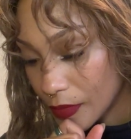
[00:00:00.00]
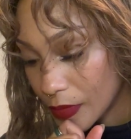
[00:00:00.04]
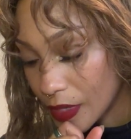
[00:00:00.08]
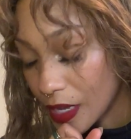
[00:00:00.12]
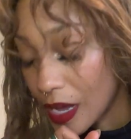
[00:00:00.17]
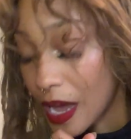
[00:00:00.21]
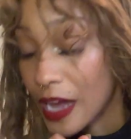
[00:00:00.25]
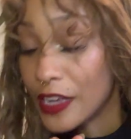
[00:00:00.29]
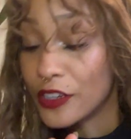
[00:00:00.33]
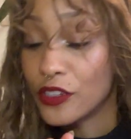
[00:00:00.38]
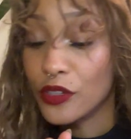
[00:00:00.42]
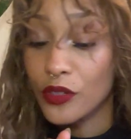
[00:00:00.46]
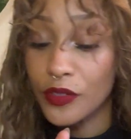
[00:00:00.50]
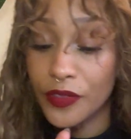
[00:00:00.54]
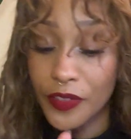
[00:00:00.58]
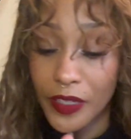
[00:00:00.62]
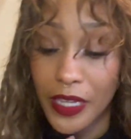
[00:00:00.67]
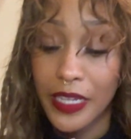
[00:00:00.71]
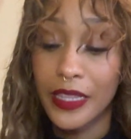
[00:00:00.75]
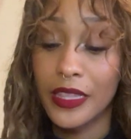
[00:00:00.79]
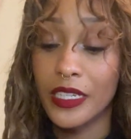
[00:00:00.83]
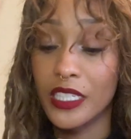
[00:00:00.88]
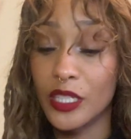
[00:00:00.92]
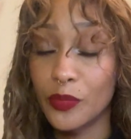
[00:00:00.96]
I do feel
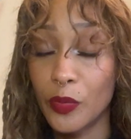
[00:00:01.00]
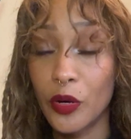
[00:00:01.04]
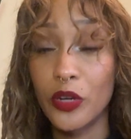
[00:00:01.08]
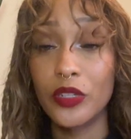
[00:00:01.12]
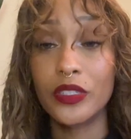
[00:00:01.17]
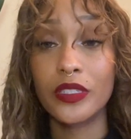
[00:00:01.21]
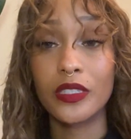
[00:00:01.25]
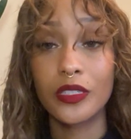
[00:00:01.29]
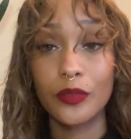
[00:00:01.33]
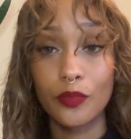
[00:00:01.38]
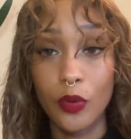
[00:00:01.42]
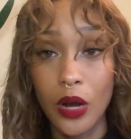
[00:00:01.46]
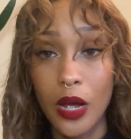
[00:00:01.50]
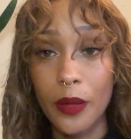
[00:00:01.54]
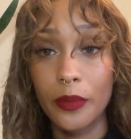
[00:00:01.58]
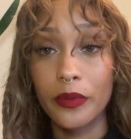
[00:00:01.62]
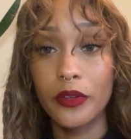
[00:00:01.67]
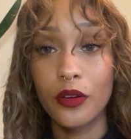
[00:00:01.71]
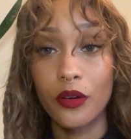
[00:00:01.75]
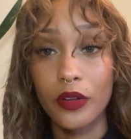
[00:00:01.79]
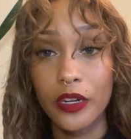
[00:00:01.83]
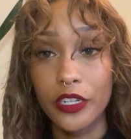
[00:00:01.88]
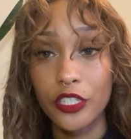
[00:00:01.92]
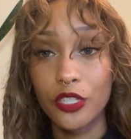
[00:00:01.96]
like this person's probably
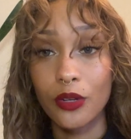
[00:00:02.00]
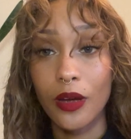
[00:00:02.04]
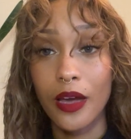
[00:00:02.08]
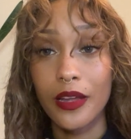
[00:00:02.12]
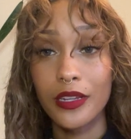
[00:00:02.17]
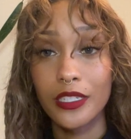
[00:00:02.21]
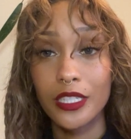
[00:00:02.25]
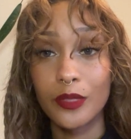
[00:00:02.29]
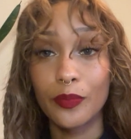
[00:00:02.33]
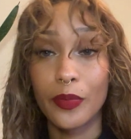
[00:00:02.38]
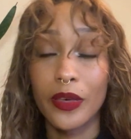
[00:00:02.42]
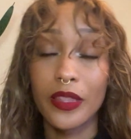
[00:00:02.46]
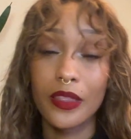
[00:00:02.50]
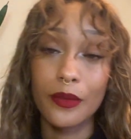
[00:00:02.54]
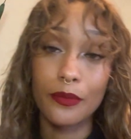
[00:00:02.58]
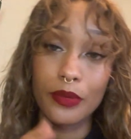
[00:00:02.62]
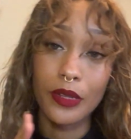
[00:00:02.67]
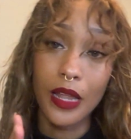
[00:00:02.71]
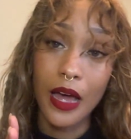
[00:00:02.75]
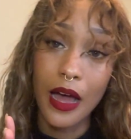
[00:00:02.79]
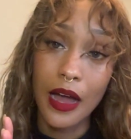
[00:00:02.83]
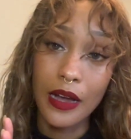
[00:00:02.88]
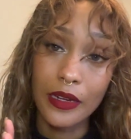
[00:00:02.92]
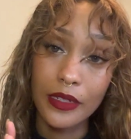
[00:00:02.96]
going to try to spin the
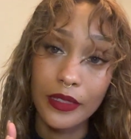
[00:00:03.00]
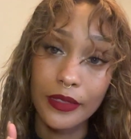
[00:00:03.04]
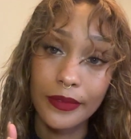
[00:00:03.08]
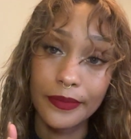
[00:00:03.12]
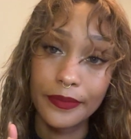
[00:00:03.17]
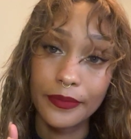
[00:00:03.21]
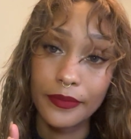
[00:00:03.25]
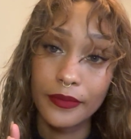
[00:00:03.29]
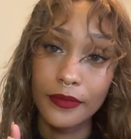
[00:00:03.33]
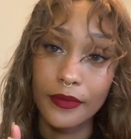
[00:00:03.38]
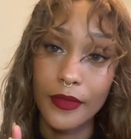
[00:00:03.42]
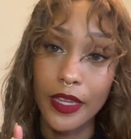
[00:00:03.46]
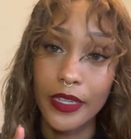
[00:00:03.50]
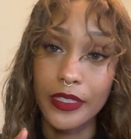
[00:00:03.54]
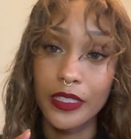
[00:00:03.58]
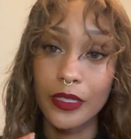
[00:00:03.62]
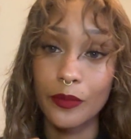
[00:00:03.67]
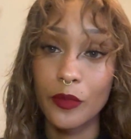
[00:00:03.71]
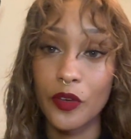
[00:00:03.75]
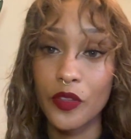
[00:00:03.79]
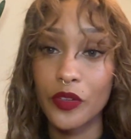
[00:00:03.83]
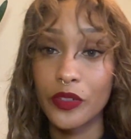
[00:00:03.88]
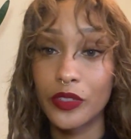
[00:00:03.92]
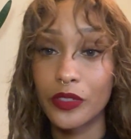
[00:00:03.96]
block at some
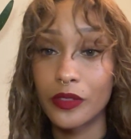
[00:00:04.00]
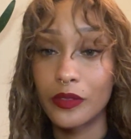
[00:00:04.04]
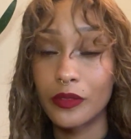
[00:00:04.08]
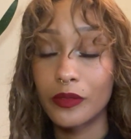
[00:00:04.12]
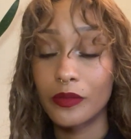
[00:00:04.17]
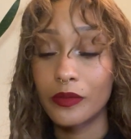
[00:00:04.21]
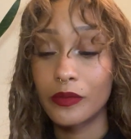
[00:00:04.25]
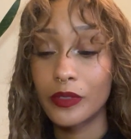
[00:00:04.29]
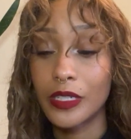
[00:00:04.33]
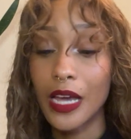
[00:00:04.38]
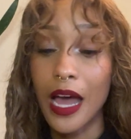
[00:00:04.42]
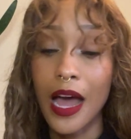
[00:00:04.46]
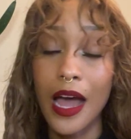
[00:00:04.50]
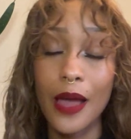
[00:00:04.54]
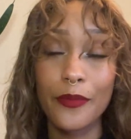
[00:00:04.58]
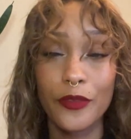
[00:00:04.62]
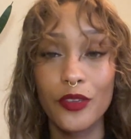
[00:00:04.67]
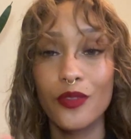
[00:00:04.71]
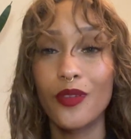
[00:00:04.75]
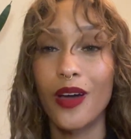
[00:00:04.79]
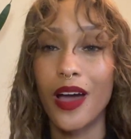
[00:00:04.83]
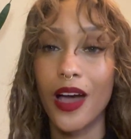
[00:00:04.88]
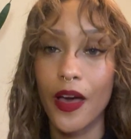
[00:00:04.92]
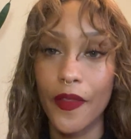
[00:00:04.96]
other time. You
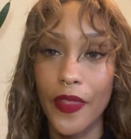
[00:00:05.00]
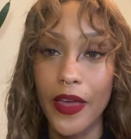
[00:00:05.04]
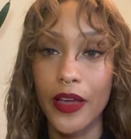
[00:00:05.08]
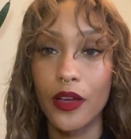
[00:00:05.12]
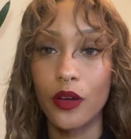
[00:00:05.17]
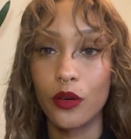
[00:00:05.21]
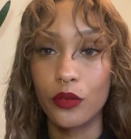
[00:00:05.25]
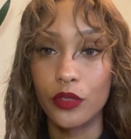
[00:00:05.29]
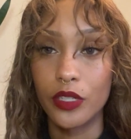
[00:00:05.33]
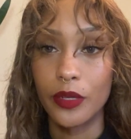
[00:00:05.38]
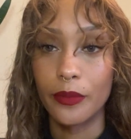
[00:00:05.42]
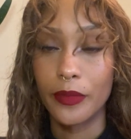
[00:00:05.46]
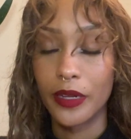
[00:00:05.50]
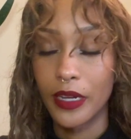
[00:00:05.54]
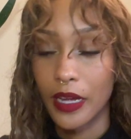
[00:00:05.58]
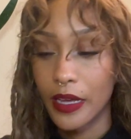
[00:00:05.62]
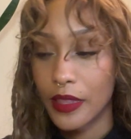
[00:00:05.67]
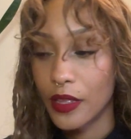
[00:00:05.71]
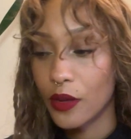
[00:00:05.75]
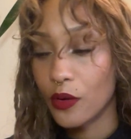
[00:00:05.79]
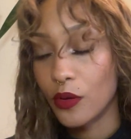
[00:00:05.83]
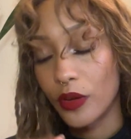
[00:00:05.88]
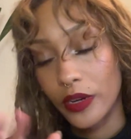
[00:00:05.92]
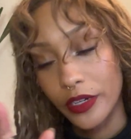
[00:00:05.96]
know how that goes, Gemini.
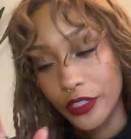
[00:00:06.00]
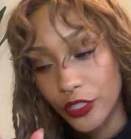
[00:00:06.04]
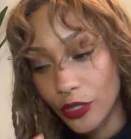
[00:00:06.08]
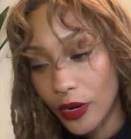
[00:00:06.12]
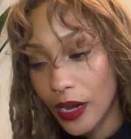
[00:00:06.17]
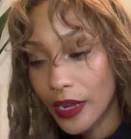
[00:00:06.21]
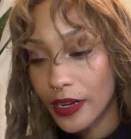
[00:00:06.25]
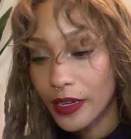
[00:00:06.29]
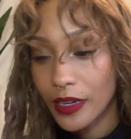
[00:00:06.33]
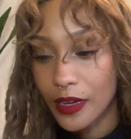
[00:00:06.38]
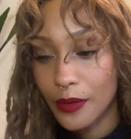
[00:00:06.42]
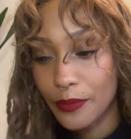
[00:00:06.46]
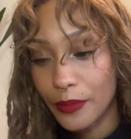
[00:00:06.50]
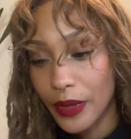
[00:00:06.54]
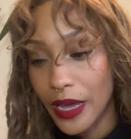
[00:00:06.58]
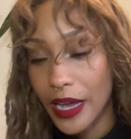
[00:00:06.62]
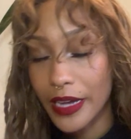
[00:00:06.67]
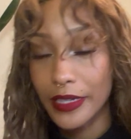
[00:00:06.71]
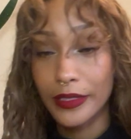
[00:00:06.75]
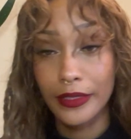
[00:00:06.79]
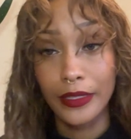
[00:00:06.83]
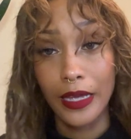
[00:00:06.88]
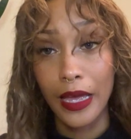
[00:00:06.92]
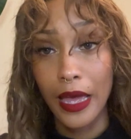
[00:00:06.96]
They're going to try to come back
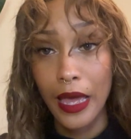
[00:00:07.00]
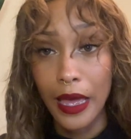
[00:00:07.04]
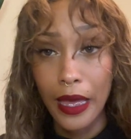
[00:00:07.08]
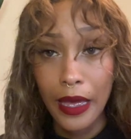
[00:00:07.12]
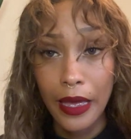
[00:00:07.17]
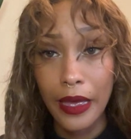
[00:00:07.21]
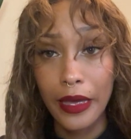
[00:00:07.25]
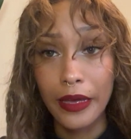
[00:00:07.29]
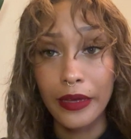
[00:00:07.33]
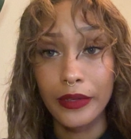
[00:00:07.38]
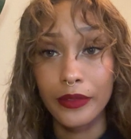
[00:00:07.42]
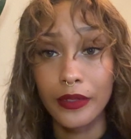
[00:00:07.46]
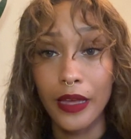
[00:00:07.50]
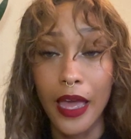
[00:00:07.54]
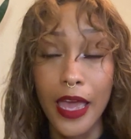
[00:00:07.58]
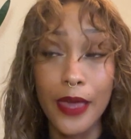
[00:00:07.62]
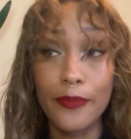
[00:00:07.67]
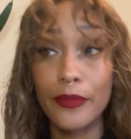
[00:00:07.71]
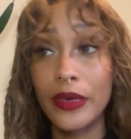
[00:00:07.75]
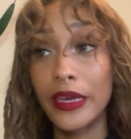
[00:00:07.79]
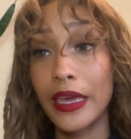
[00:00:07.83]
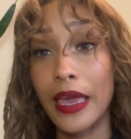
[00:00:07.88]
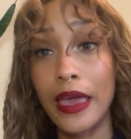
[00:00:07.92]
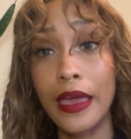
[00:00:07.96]
and say, hey,
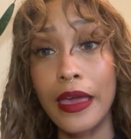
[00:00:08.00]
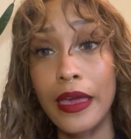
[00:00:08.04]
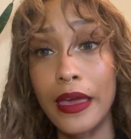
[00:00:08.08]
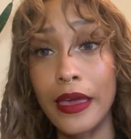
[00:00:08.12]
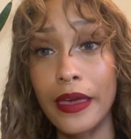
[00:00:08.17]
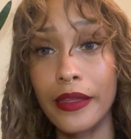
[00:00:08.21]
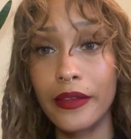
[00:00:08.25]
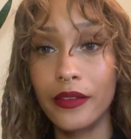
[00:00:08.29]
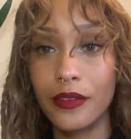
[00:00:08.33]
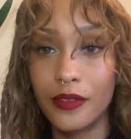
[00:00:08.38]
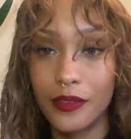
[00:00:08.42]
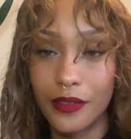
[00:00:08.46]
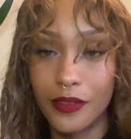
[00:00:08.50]
big head.